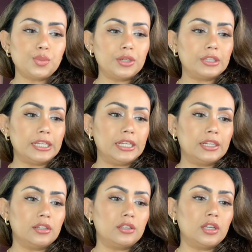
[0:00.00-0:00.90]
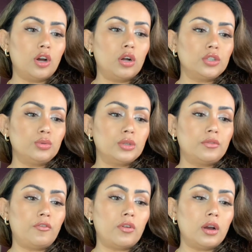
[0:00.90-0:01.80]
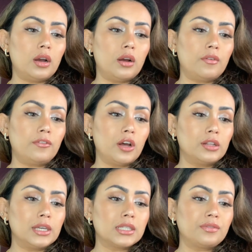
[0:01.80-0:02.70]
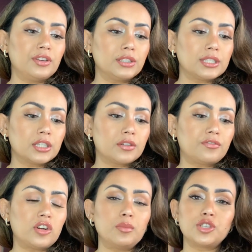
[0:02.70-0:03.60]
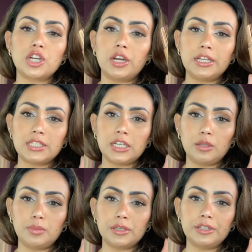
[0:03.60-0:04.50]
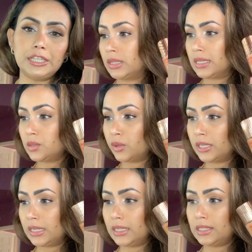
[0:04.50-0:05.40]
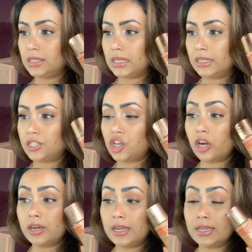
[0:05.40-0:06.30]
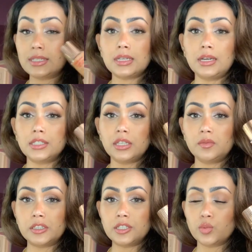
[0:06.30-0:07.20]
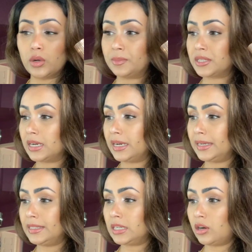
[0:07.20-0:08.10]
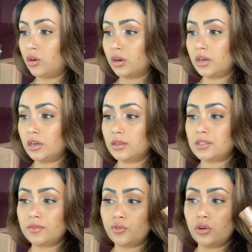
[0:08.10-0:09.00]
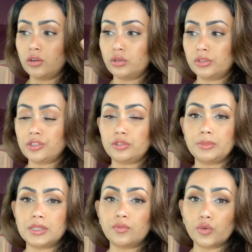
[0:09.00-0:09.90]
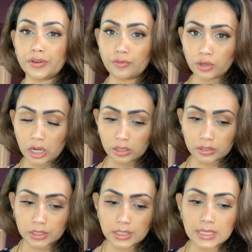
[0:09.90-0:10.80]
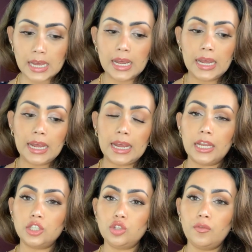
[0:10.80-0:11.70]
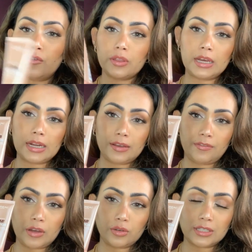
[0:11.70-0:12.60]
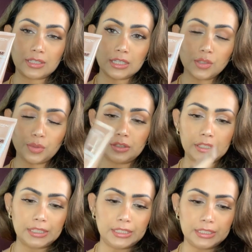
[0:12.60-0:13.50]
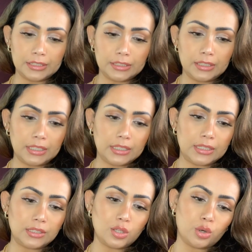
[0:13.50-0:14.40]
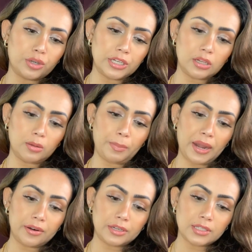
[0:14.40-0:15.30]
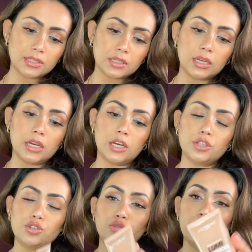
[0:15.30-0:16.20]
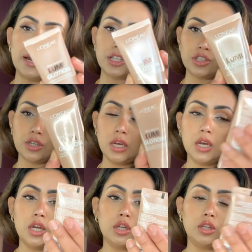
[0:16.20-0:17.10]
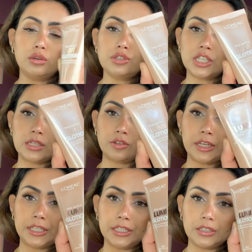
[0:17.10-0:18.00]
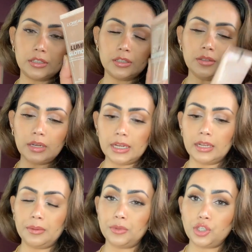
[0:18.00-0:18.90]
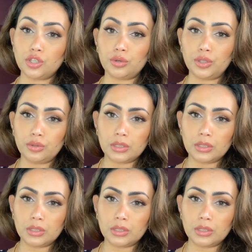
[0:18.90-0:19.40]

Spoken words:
one right here, the Hollywood Flawless Filter from Charlotte Tilbury. This one is at Charlotte Tilbury's website or Sephora or Nordstrom. It's $44. And dupe for that I found is this one right here, is L'Oreal Paris True Match Lotion right here, and let me show you the